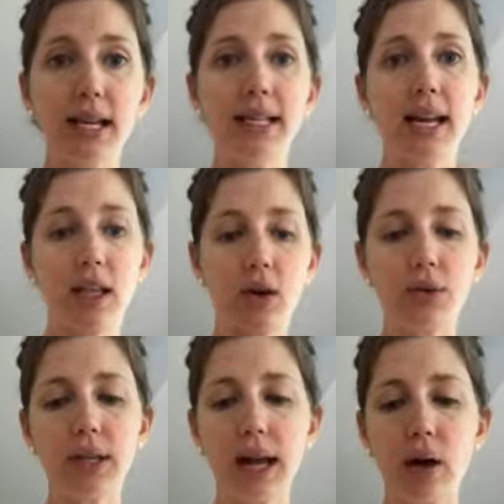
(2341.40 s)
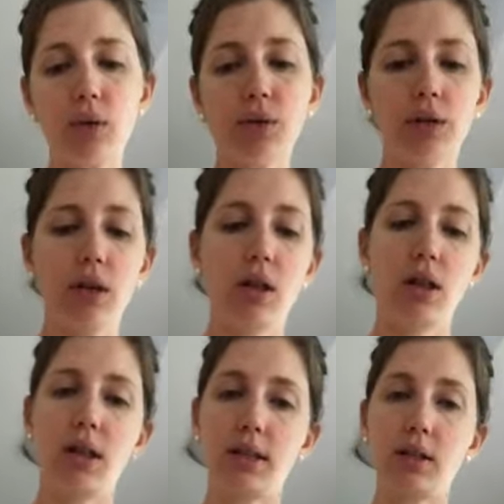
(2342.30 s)
I take those out,
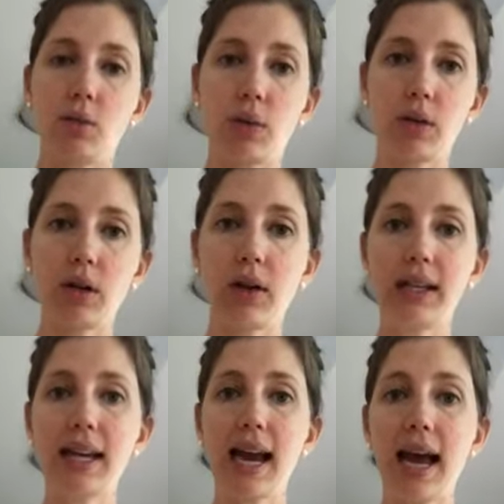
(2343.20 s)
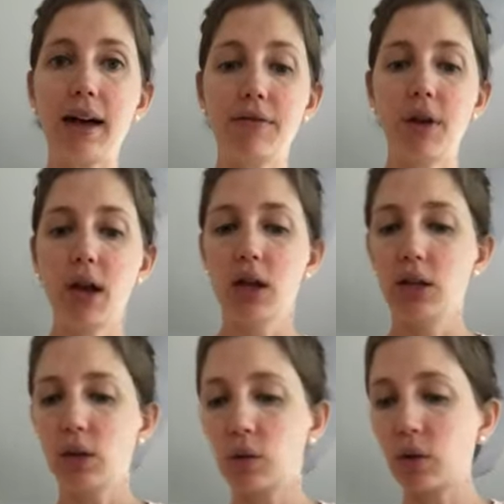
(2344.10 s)
this is what we're going to have.
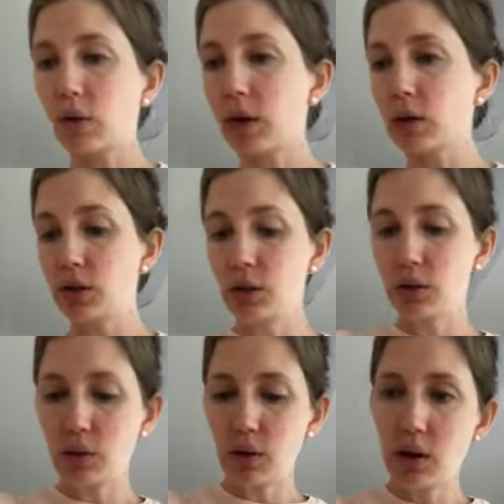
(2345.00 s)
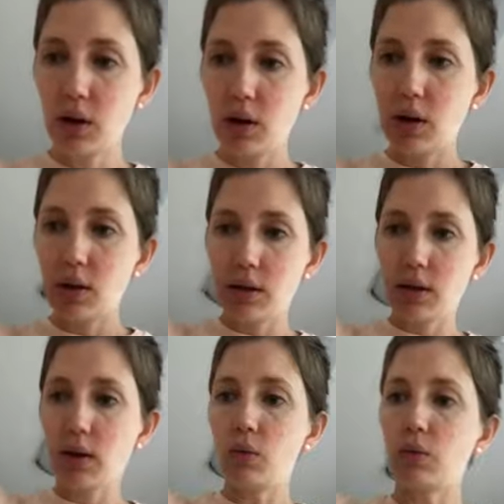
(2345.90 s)
So we're going to,
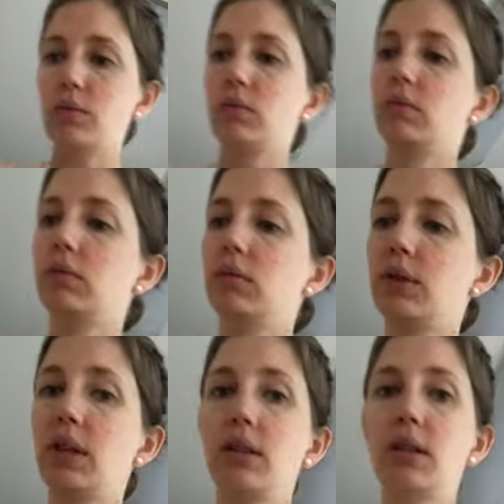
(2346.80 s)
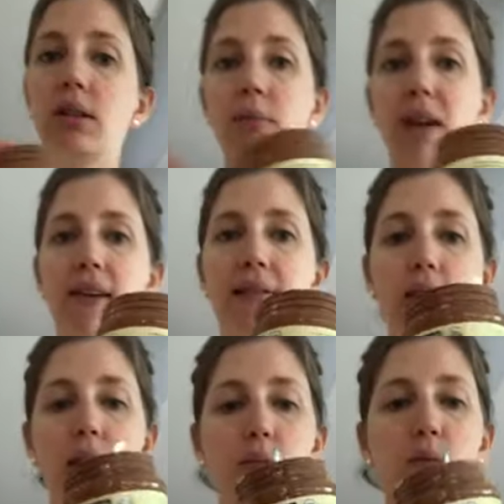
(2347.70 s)
oh, use this. This is my favorite
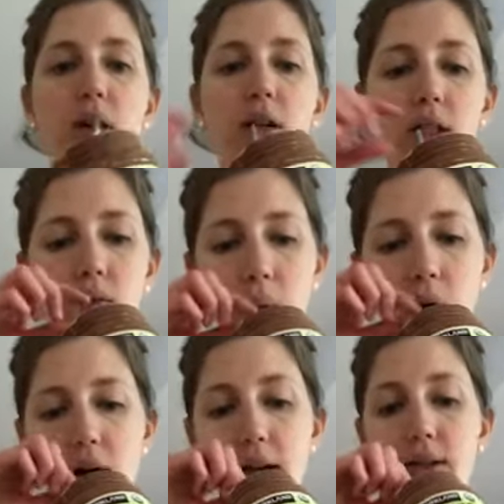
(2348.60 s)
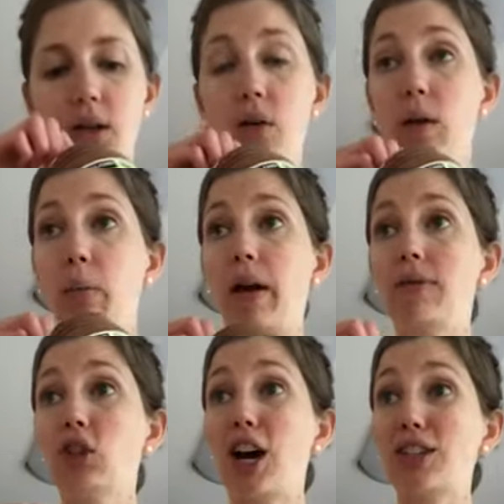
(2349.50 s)
almond butter. It's from Costco. We
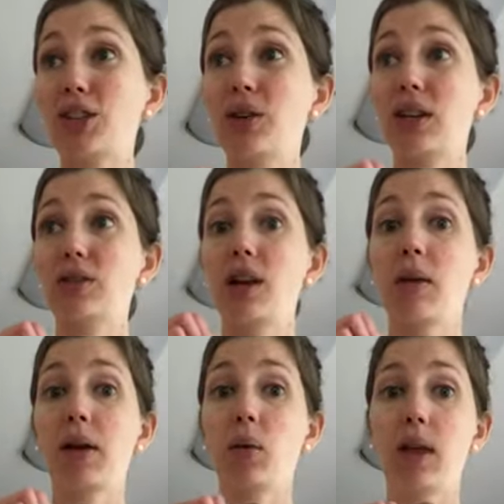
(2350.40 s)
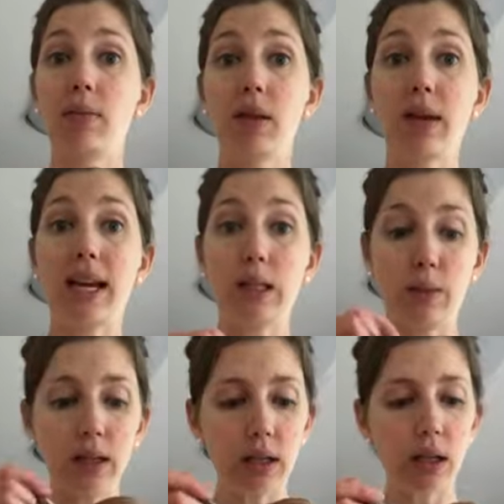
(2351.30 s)
braved Costco yesterday, and by we, I mean my
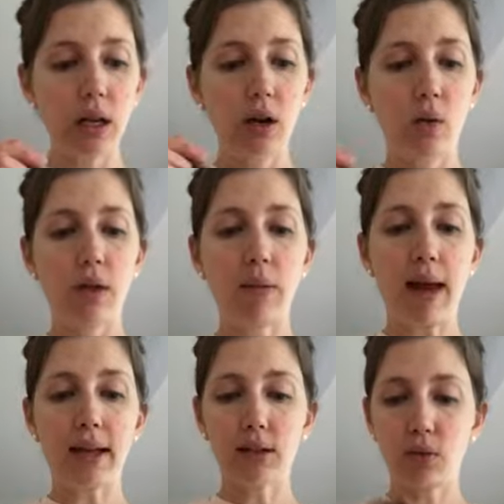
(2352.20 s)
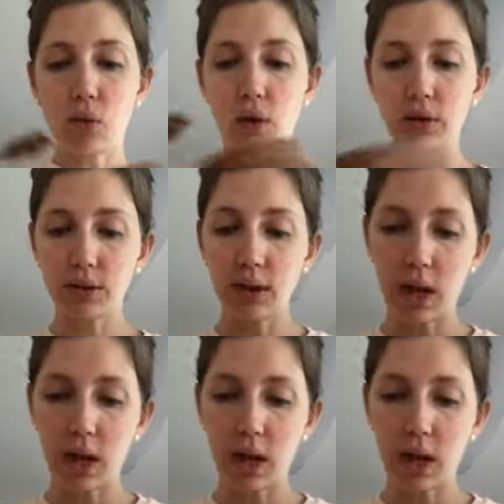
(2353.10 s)
husband, with a mask, of course.